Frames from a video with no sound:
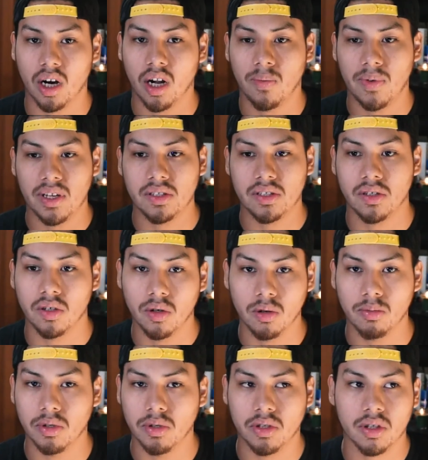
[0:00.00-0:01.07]
as a noob,
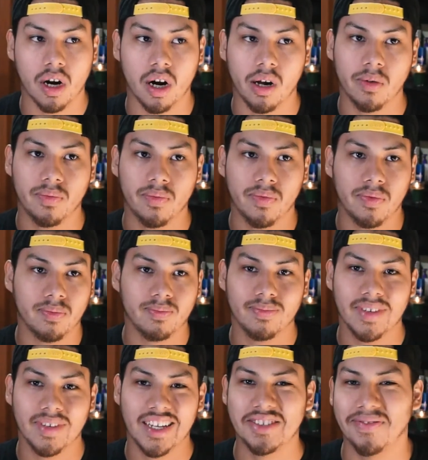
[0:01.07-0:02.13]
you start off
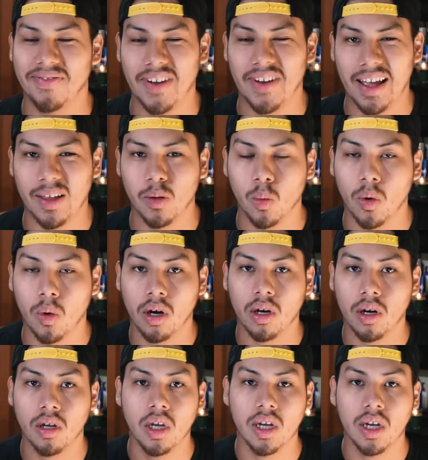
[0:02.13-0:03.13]
as a fly on the wall,